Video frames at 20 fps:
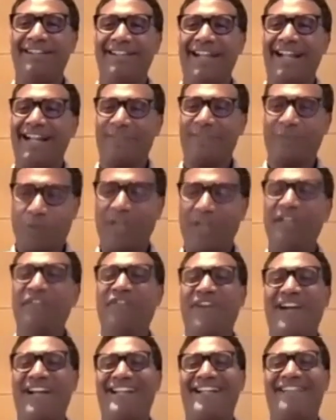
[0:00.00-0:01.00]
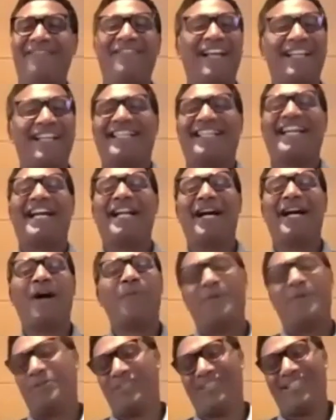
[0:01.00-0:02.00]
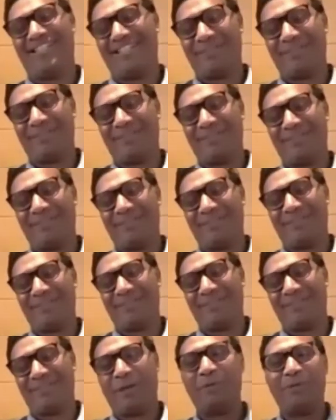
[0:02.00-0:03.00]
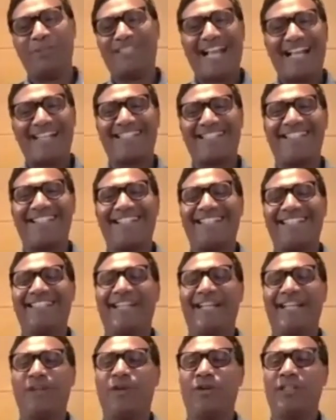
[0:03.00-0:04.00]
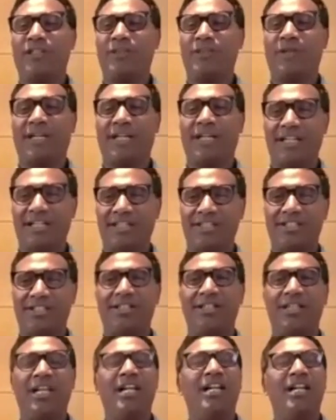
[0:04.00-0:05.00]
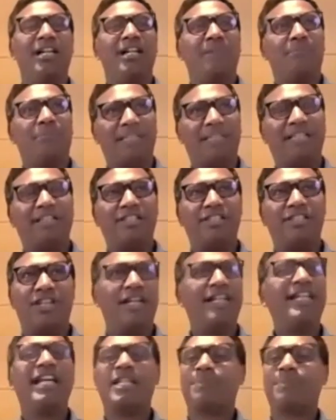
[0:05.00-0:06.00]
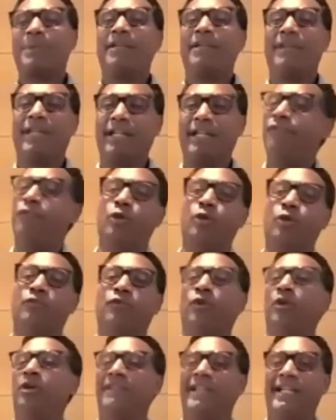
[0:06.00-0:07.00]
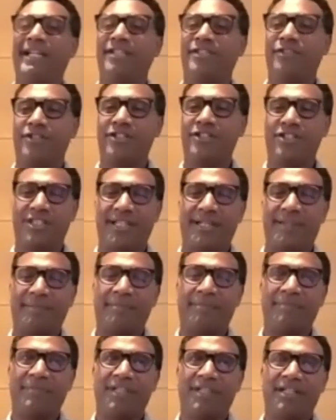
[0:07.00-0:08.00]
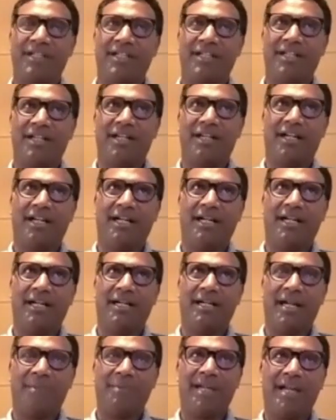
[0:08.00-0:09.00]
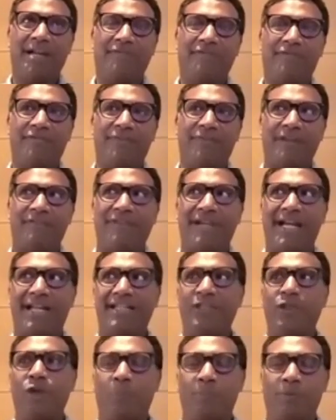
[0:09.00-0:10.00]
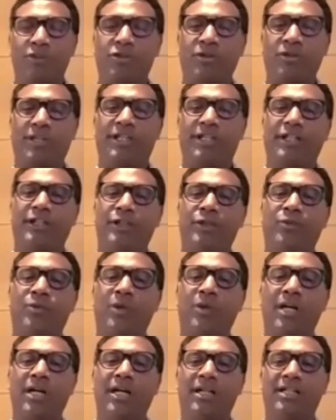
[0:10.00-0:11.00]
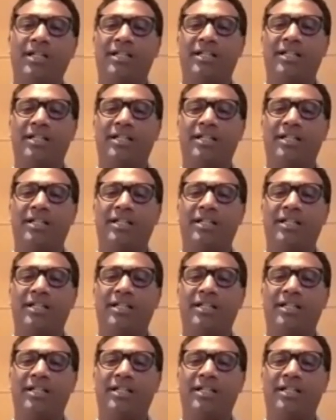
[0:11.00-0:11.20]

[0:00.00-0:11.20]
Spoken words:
and qualified. And that's kind of how it was. It's almost accidental that I got into architecture. But then the journey has been very fruitful and very interesting. I mean, I've had the opportunity to work